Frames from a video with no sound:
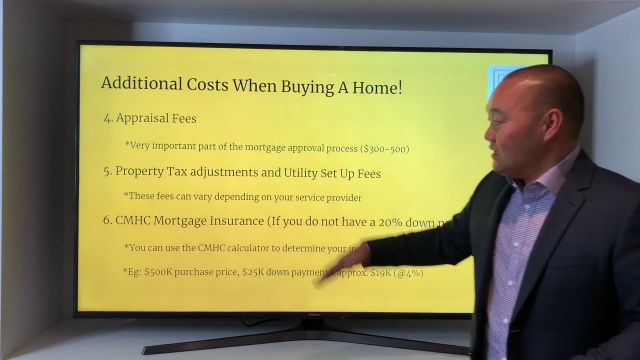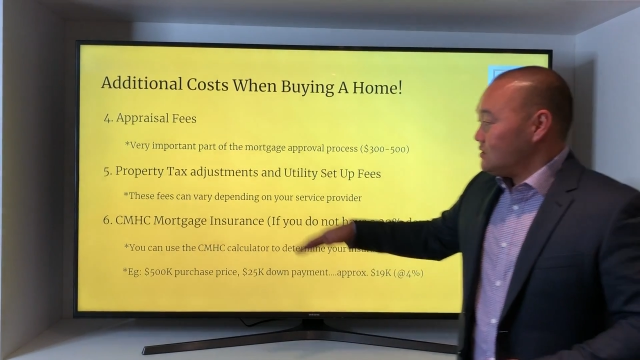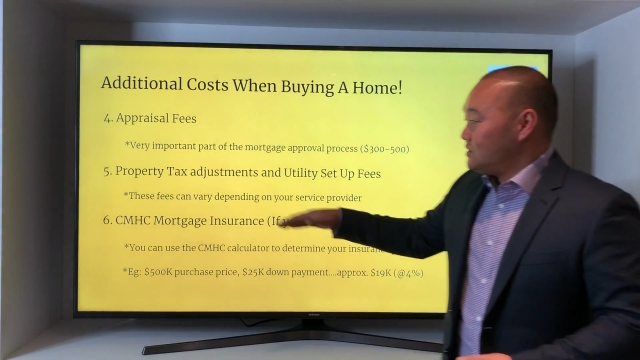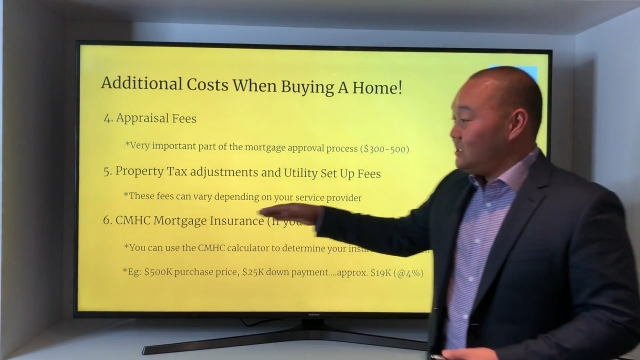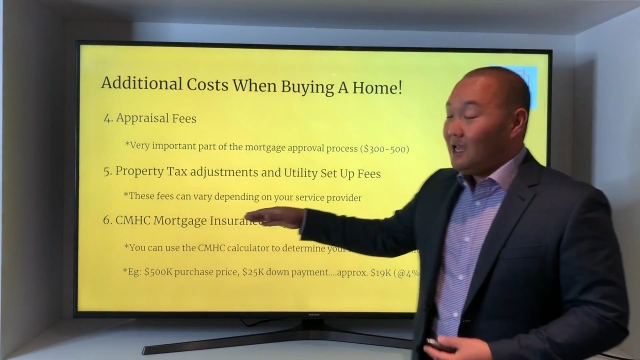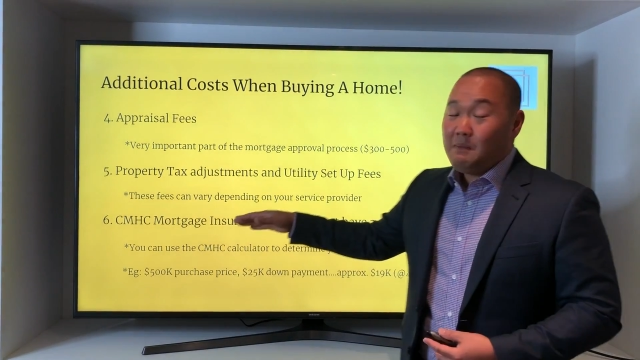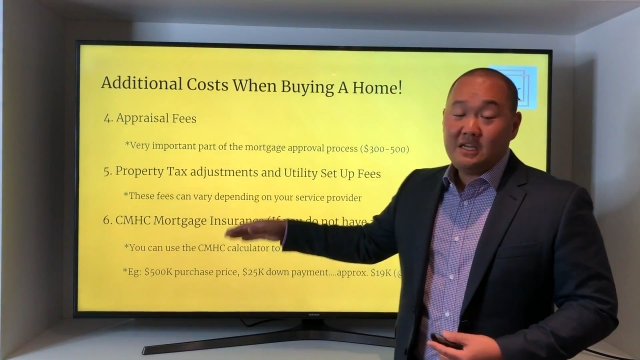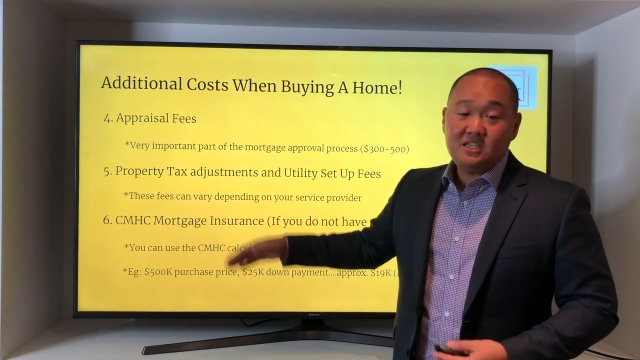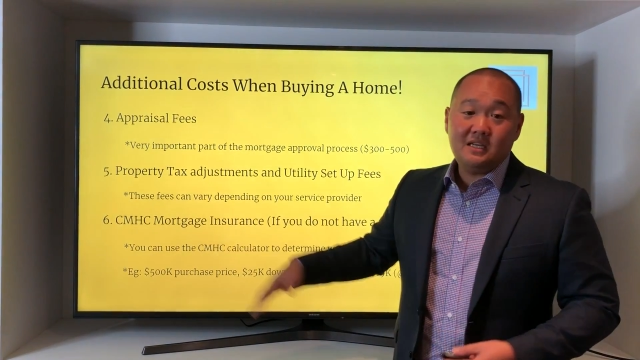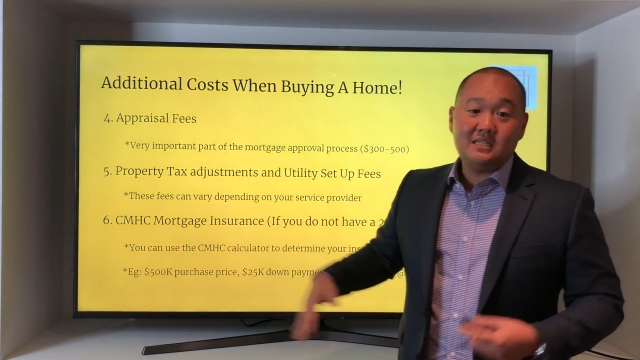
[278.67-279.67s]
So
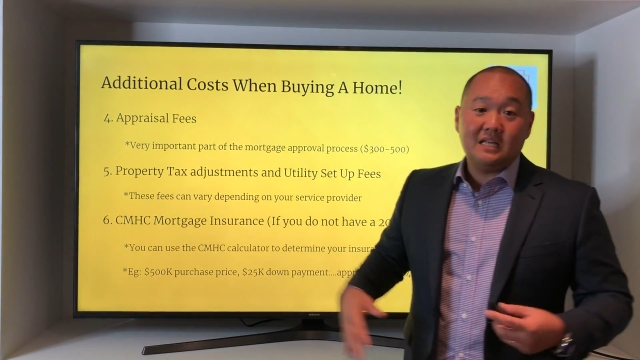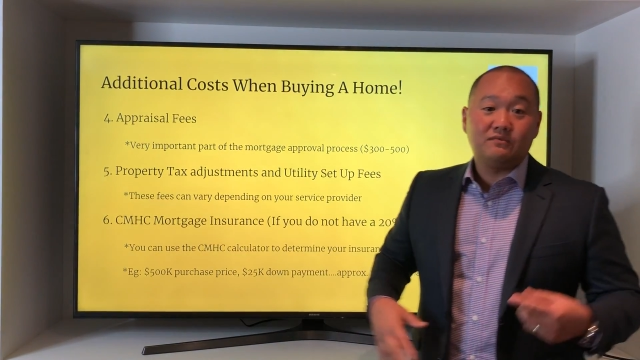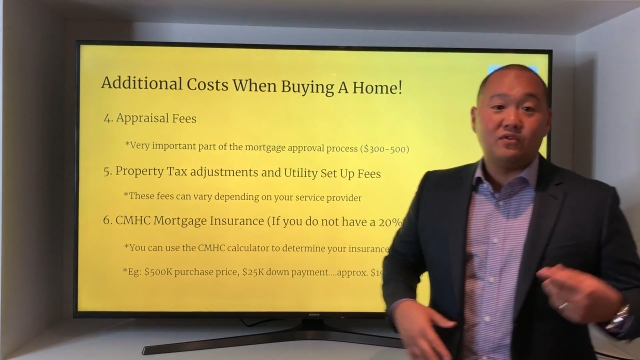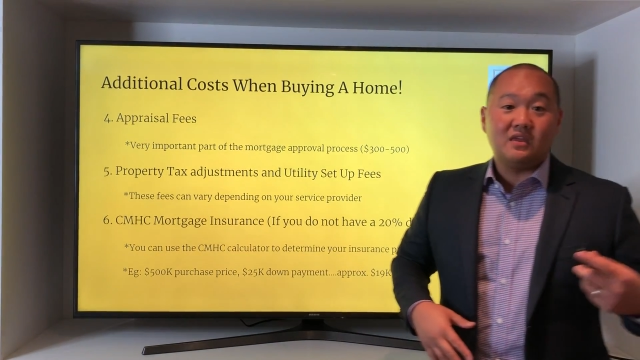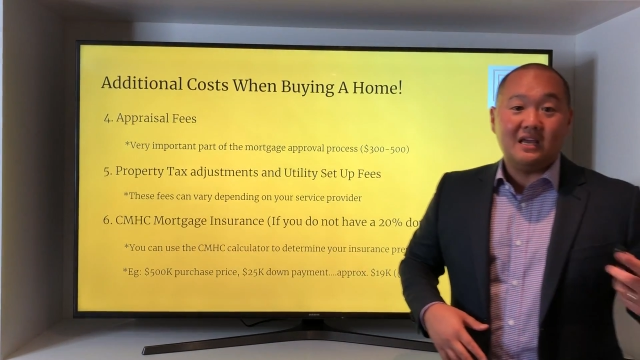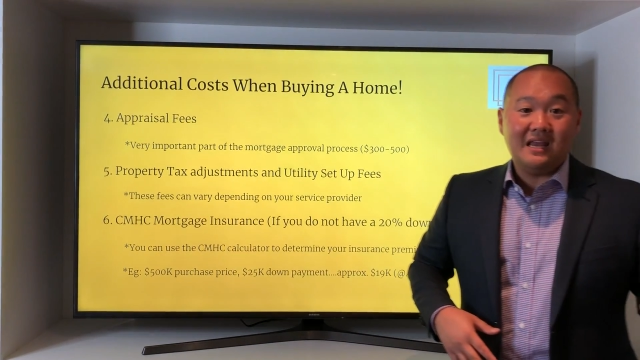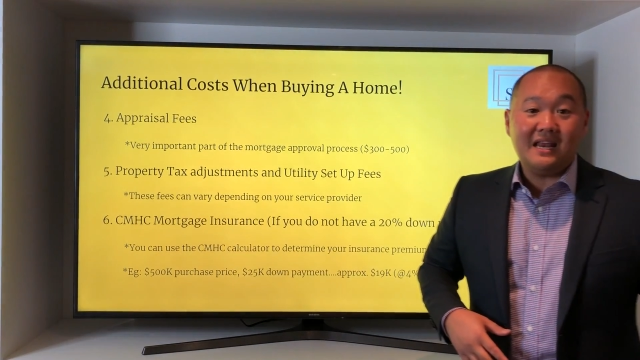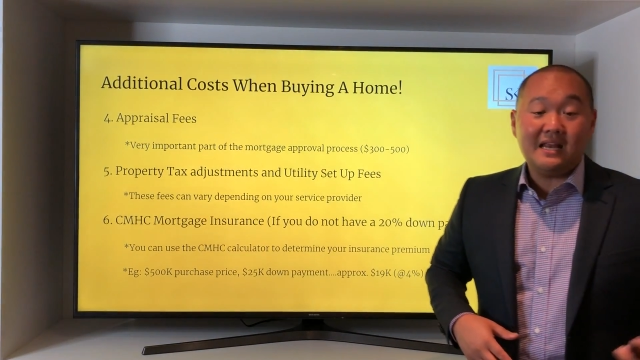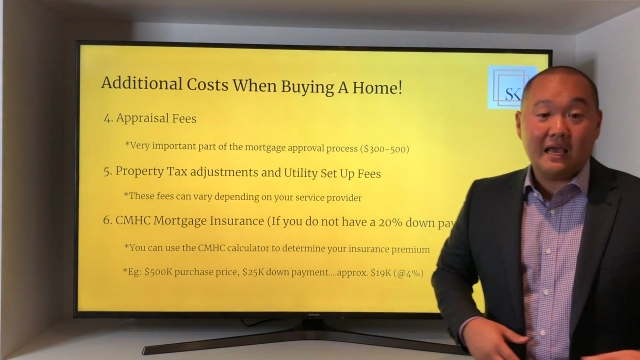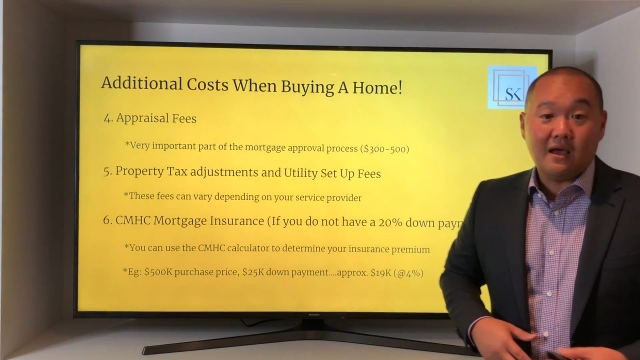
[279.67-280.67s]
CMHC stands for the
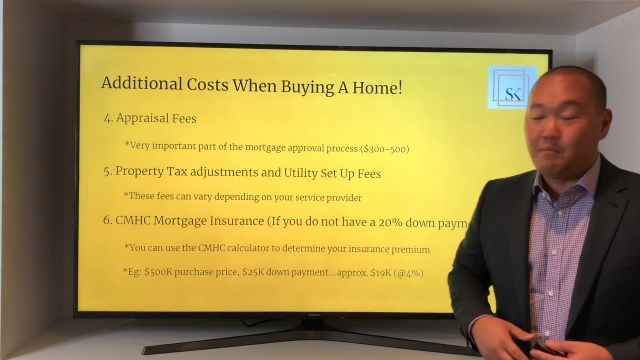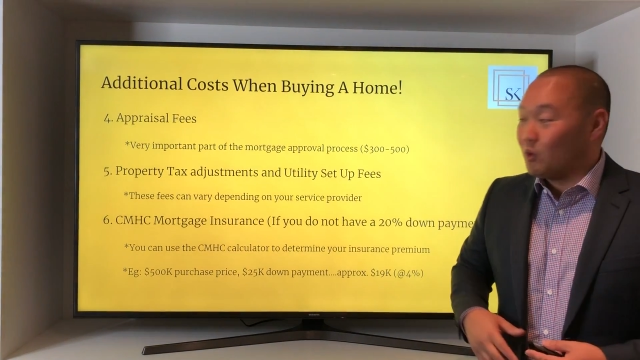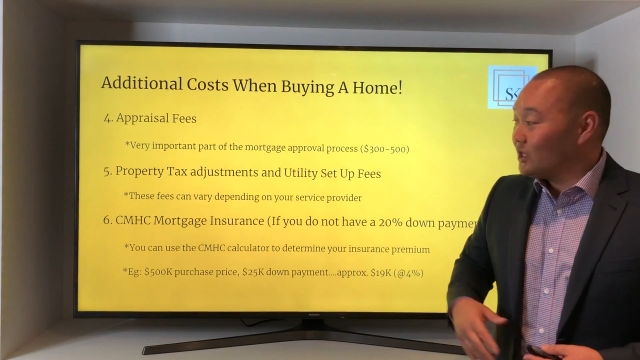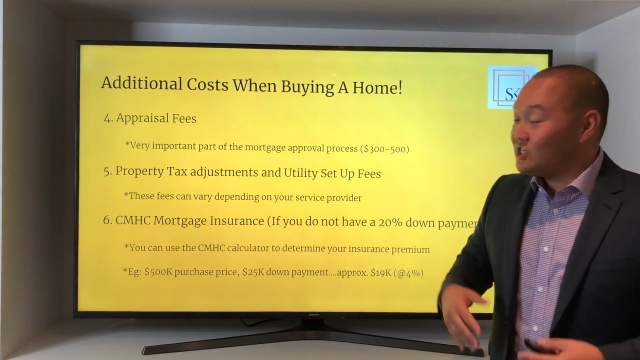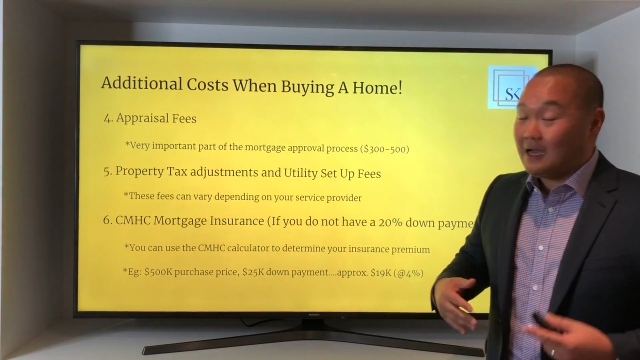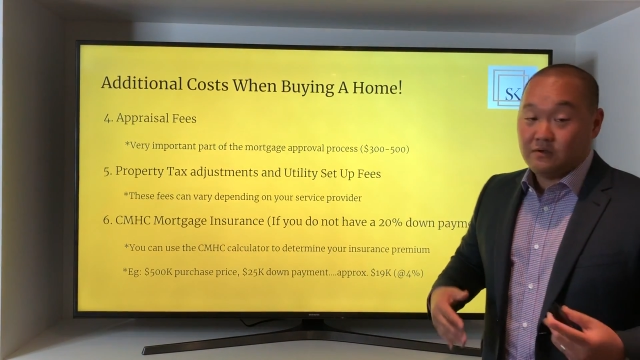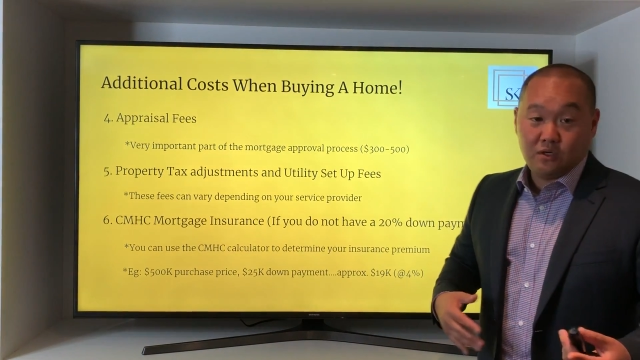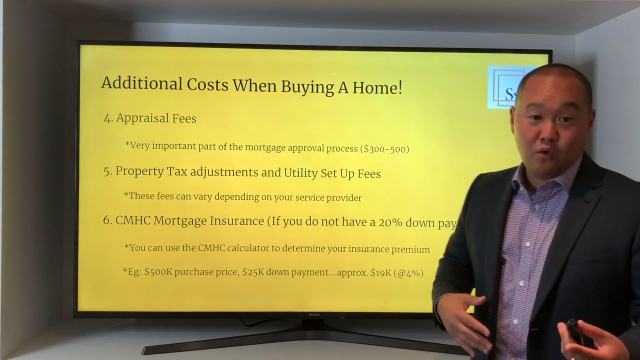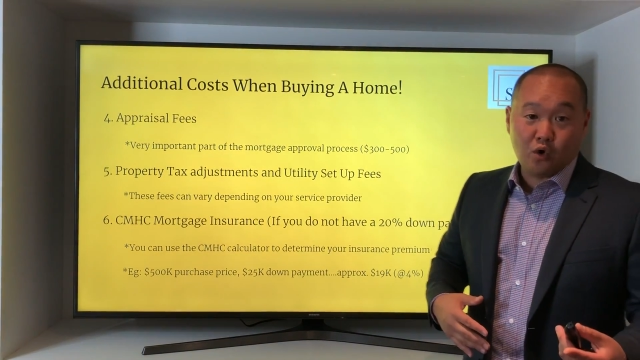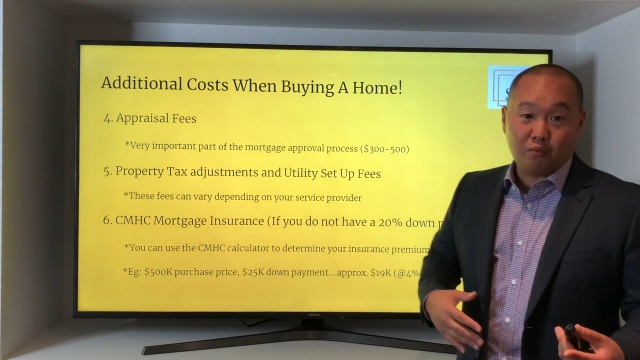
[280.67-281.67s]
Canadian Mortgage
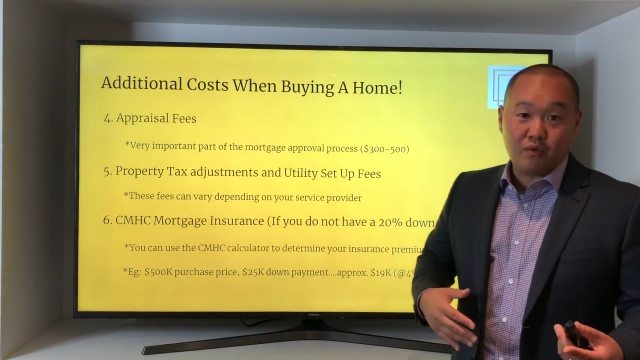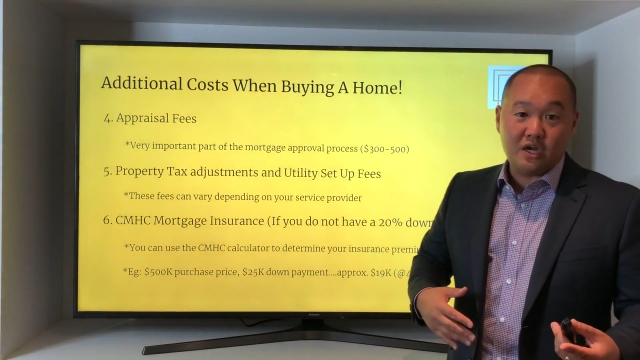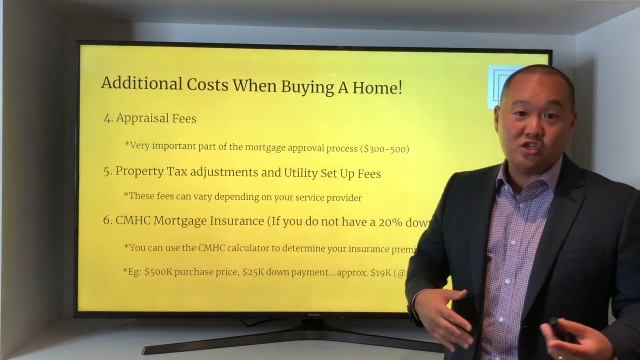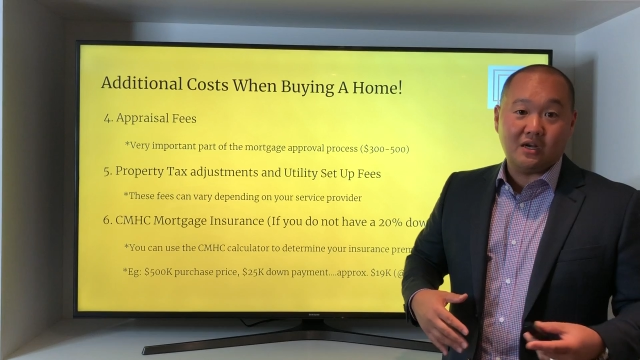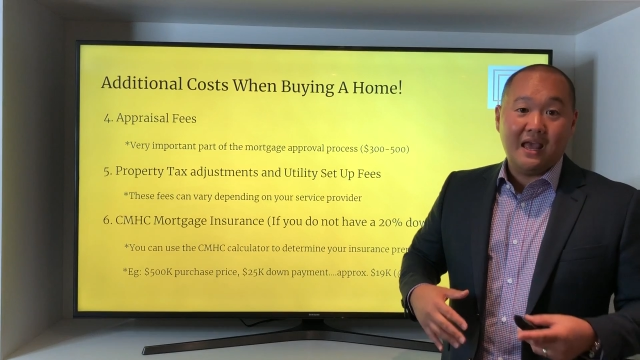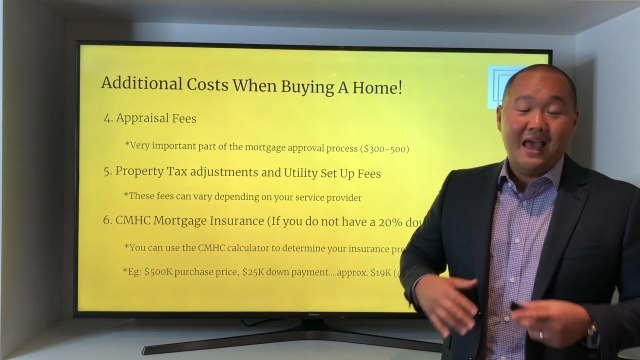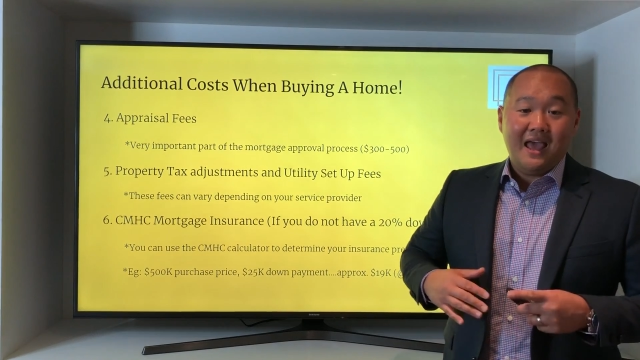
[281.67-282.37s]
Housing Corporation,